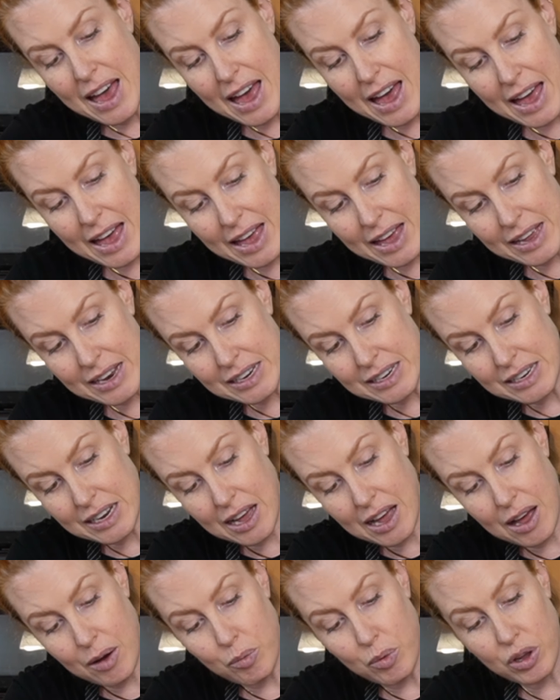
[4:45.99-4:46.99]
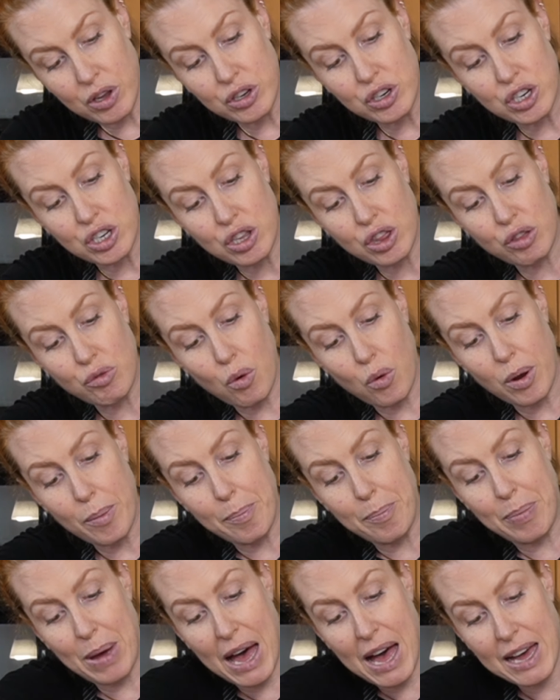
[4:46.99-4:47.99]
and we'll just throw
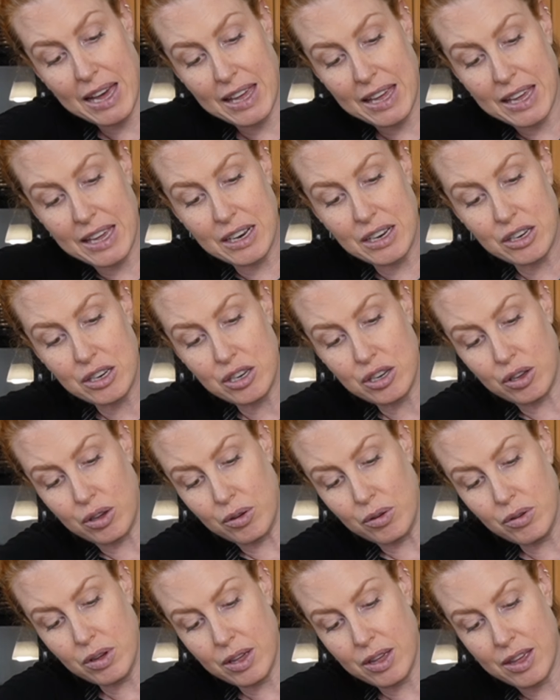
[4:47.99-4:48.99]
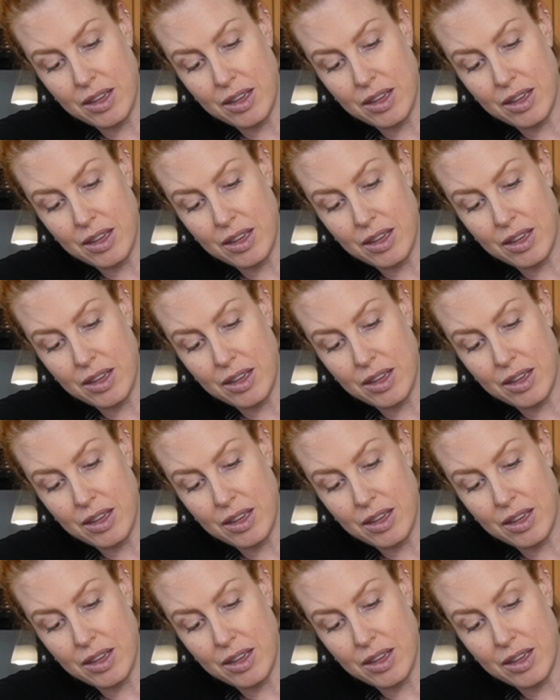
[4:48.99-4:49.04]
it back into